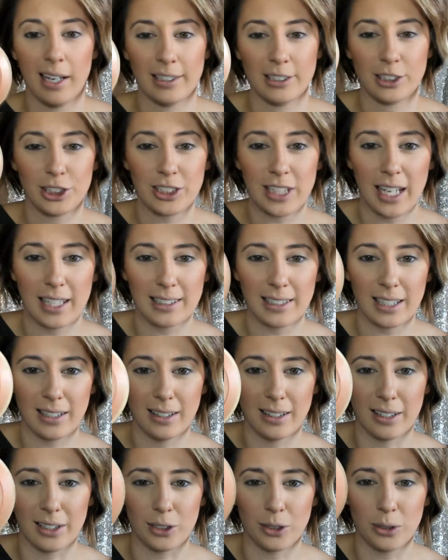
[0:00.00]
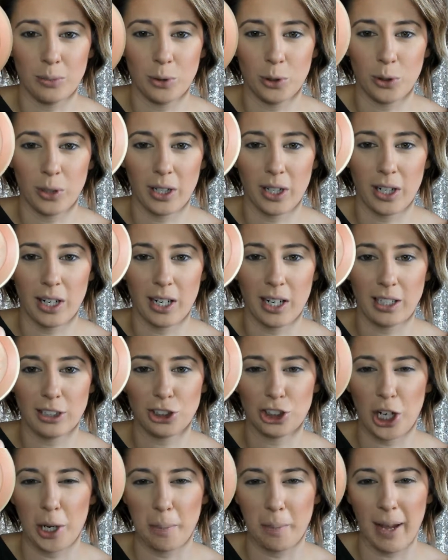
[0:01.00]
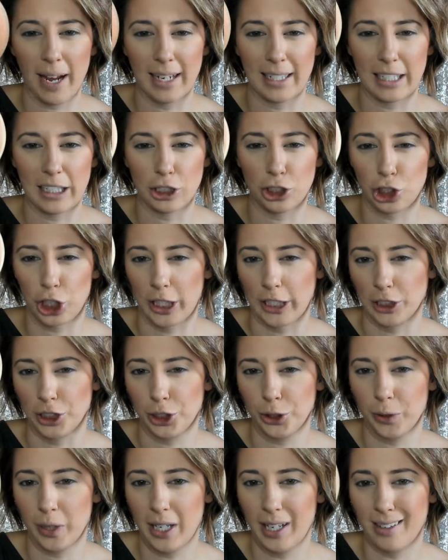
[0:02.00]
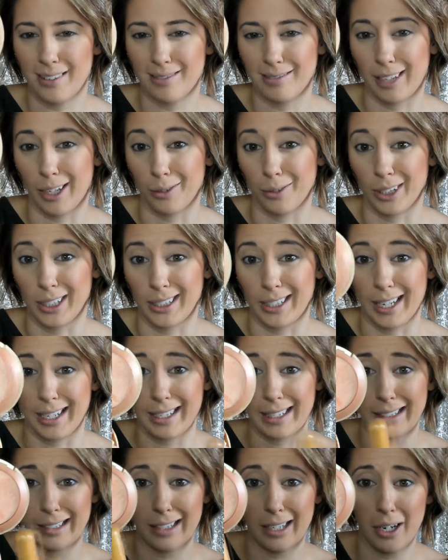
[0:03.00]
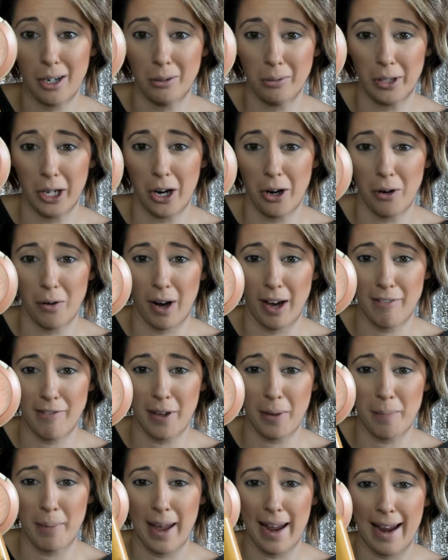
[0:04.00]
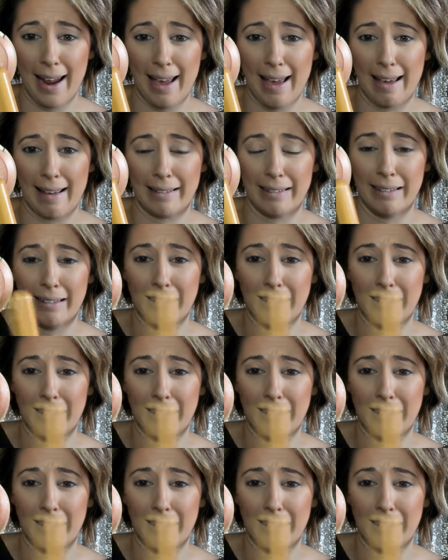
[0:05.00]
Just has a little more champagne-y sheen to it. I really like it. Oh no, I've hit pan!